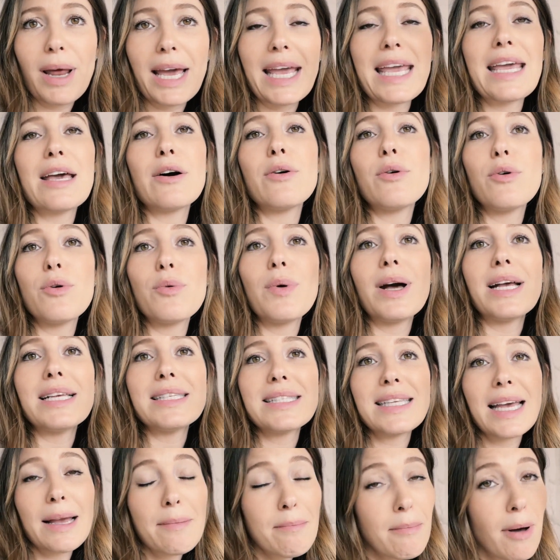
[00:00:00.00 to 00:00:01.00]
Like, he'll
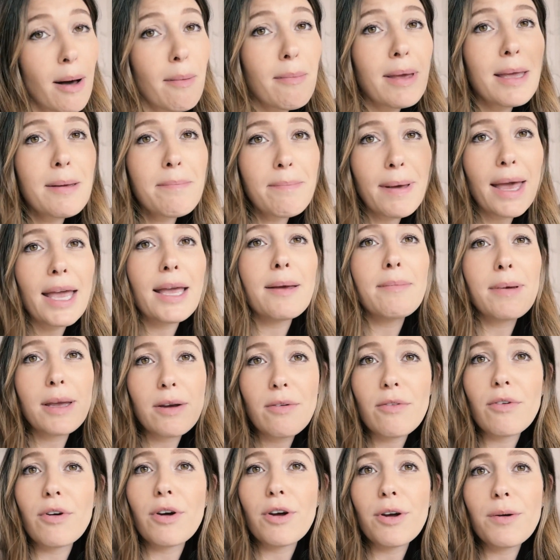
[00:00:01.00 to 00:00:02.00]
always say, "Mummy,
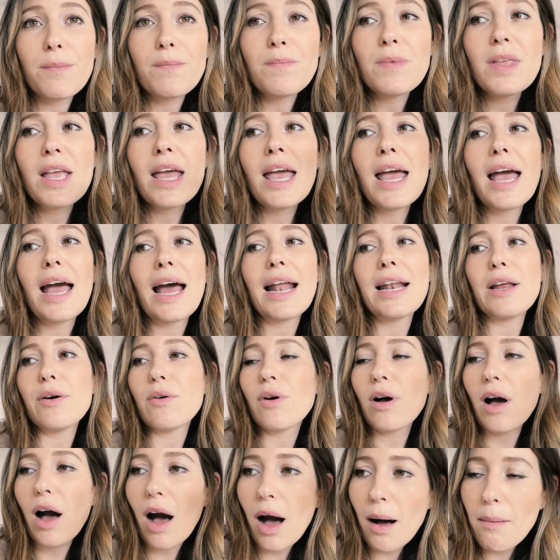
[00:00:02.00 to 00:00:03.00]
baby room," and
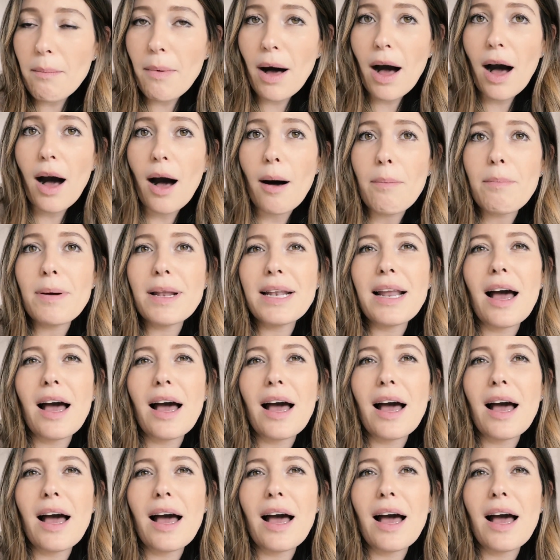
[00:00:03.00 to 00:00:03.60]
he'll come up,